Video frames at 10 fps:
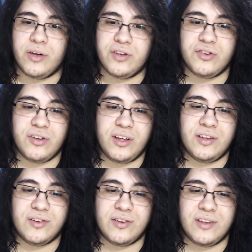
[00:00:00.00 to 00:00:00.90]

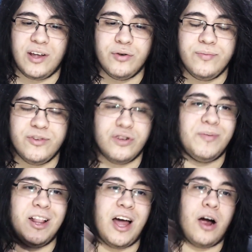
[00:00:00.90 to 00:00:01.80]
It would just
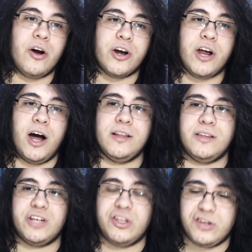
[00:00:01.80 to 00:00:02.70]
be like hard
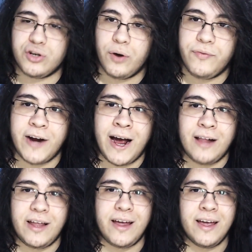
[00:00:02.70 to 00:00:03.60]
cut, show
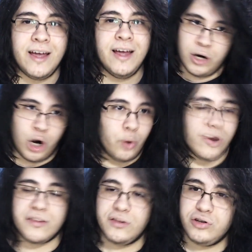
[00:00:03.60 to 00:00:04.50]
finale, no
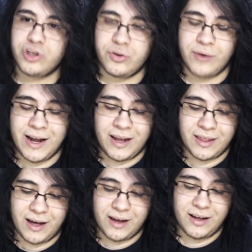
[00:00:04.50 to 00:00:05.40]
resolution to
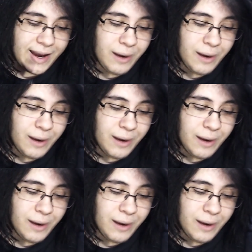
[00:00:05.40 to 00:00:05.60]
anything.